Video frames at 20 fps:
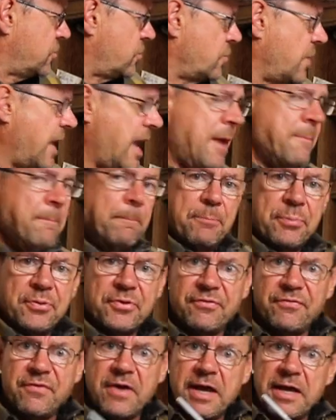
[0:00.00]
to
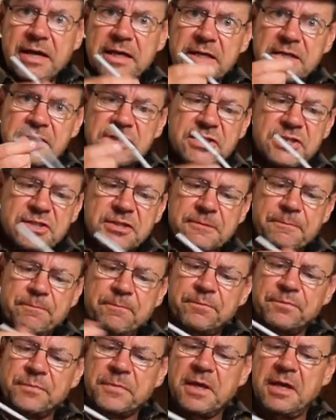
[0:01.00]
improvise.
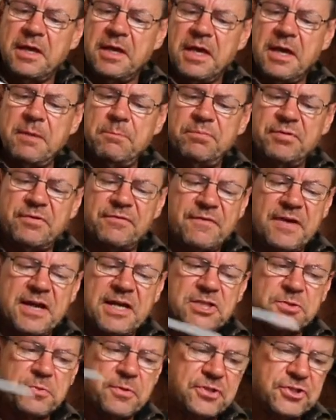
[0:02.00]

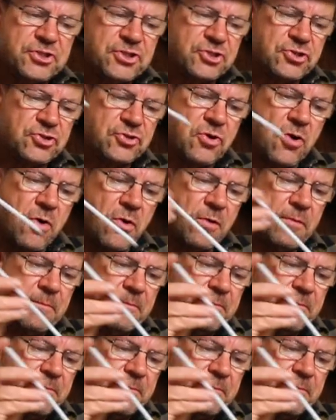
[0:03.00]
Improvise with a straw.